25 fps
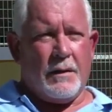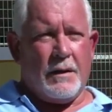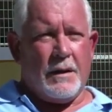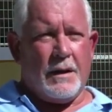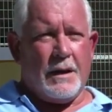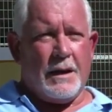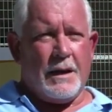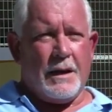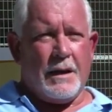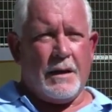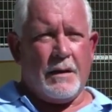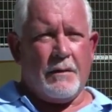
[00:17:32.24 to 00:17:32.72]

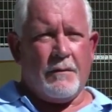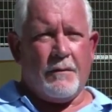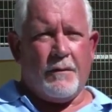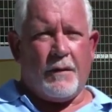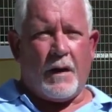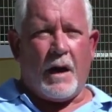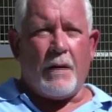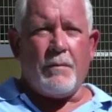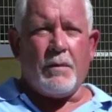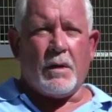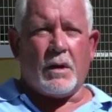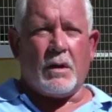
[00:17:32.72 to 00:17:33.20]
the
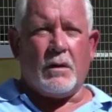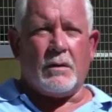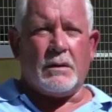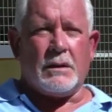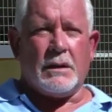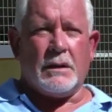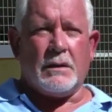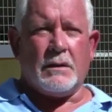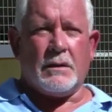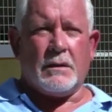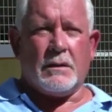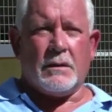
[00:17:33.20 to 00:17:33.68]
fiber
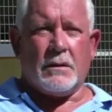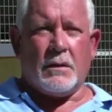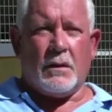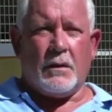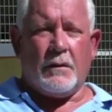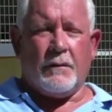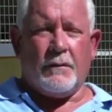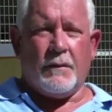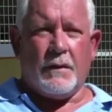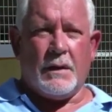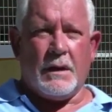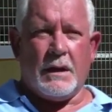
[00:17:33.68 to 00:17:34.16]
content
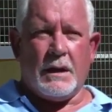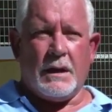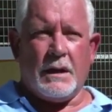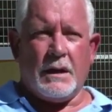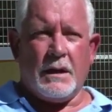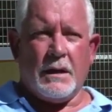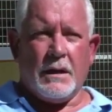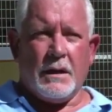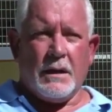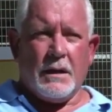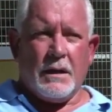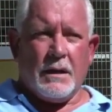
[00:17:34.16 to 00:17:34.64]
of
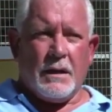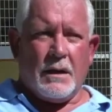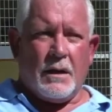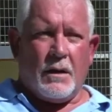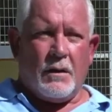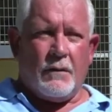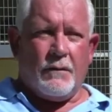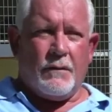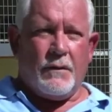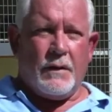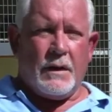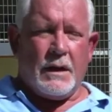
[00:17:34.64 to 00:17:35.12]
the
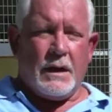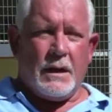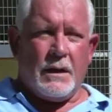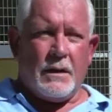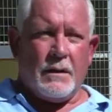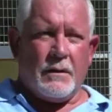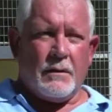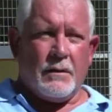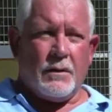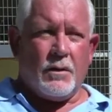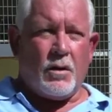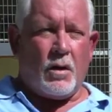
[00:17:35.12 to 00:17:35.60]

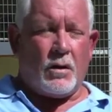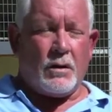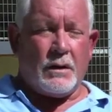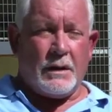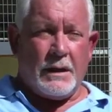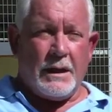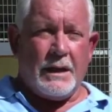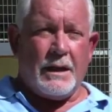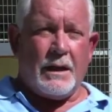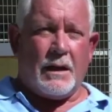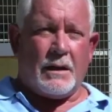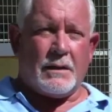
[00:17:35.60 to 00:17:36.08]

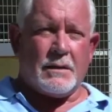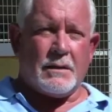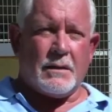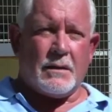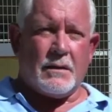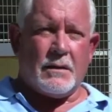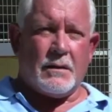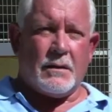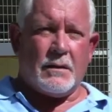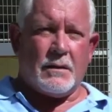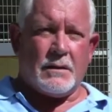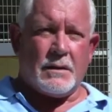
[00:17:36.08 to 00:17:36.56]

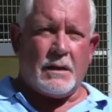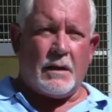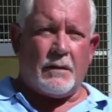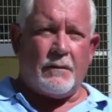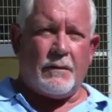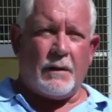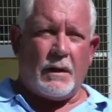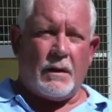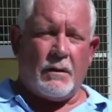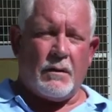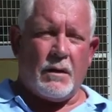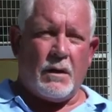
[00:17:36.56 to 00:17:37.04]
non-dehusked
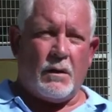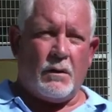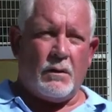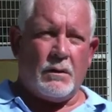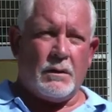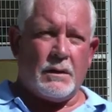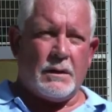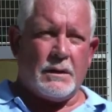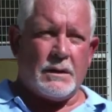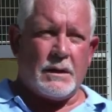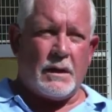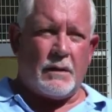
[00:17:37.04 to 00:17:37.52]
sunflower, the
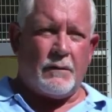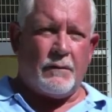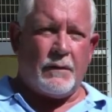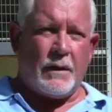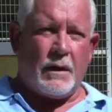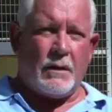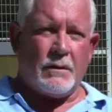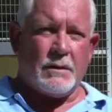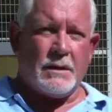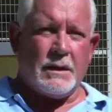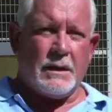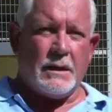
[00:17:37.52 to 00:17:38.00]
whole
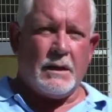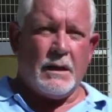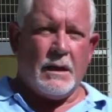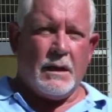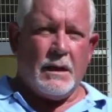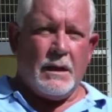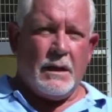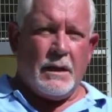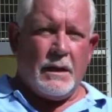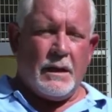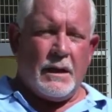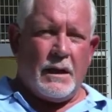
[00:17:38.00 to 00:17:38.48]
sunflower seed,
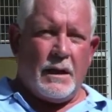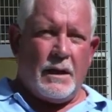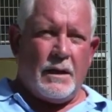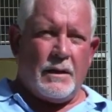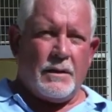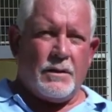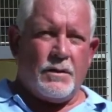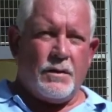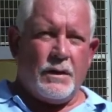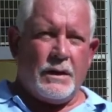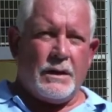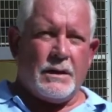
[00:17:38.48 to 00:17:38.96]

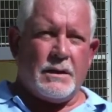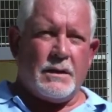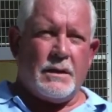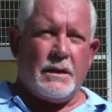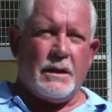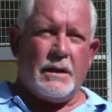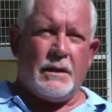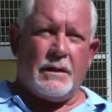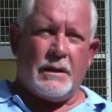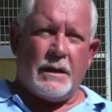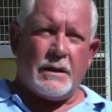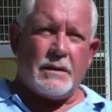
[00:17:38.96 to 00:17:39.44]
treats
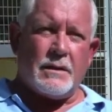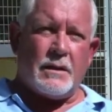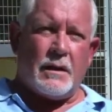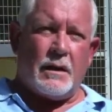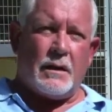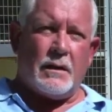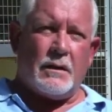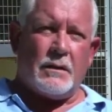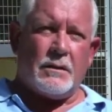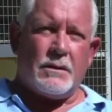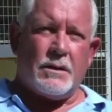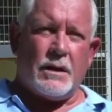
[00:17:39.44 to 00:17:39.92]
the
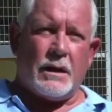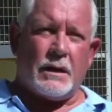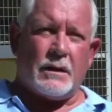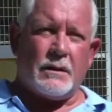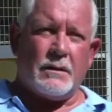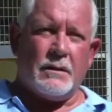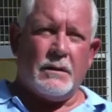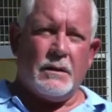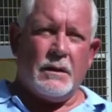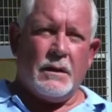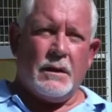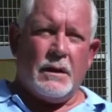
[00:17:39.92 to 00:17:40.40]
intestinal
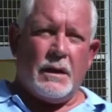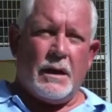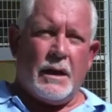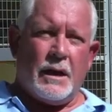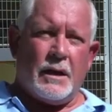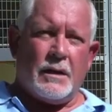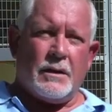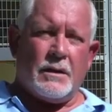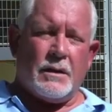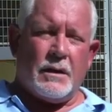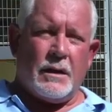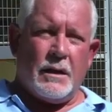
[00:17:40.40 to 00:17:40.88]
tract
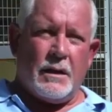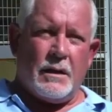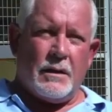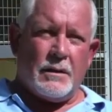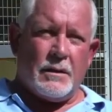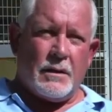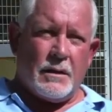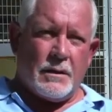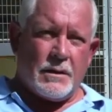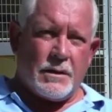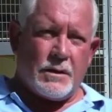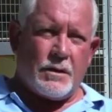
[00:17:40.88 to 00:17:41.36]
and
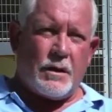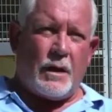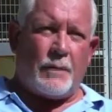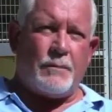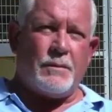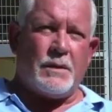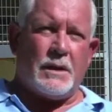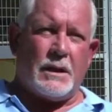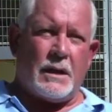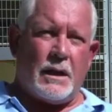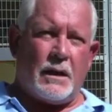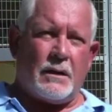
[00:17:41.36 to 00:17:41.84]

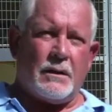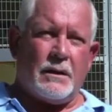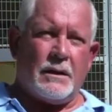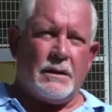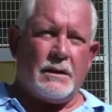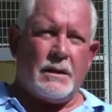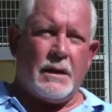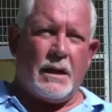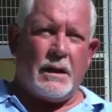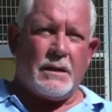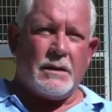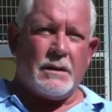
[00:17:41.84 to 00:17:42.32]
scrubs it out.
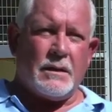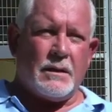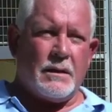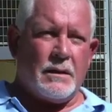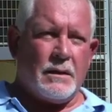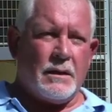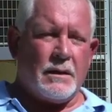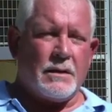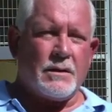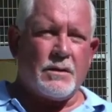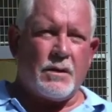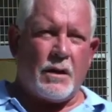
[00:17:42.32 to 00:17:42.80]
It has
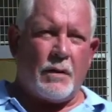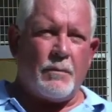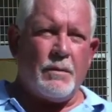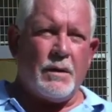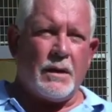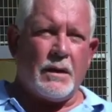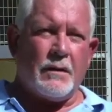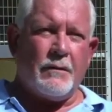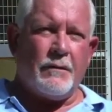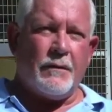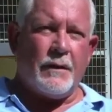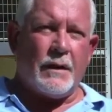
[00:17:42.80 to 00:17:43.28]
a
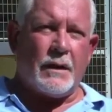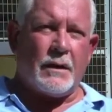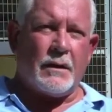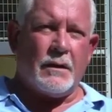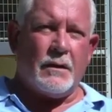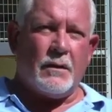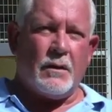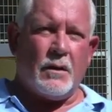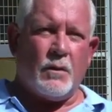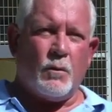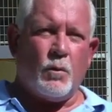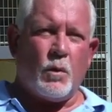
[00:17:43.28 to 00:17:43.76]
scrubbing effect,
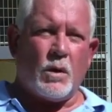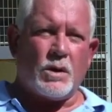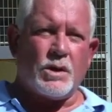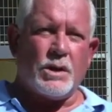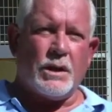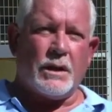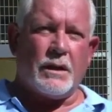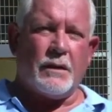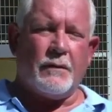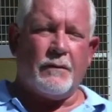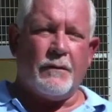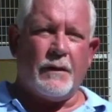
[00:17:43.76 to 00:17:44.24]
a
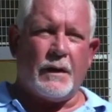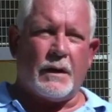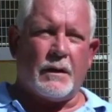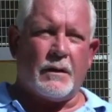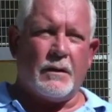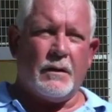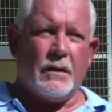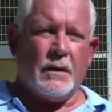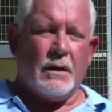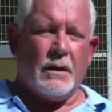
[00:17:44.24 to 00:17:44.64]
washing effect,